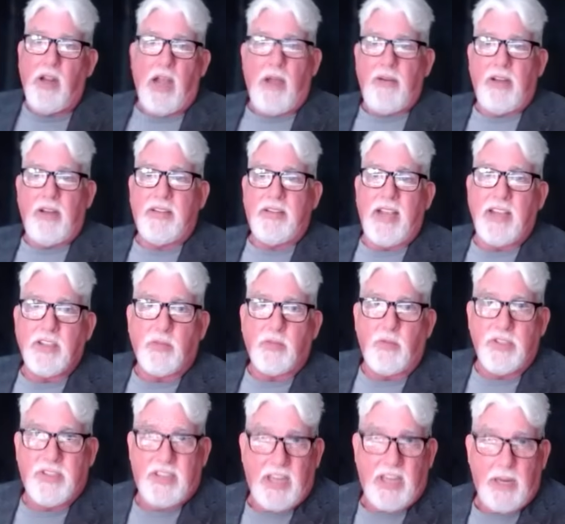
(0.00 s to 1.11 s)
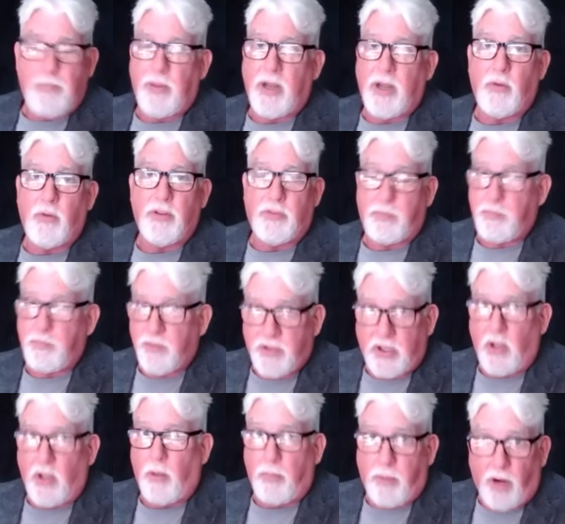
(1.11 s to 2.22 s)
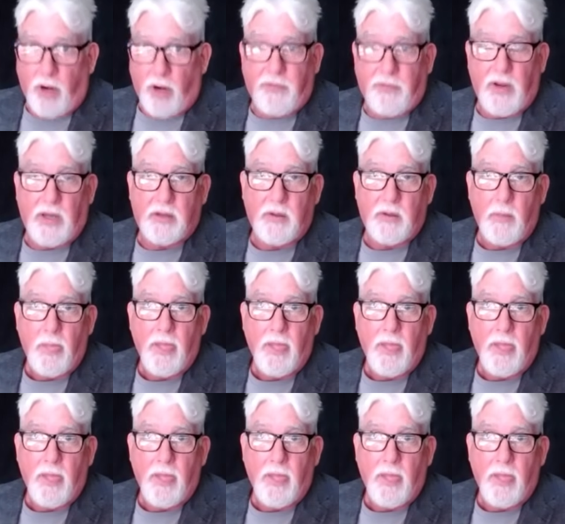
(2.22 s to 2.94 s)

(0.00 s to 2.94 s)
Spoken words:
I mean, the test was deep, but it was still perfect.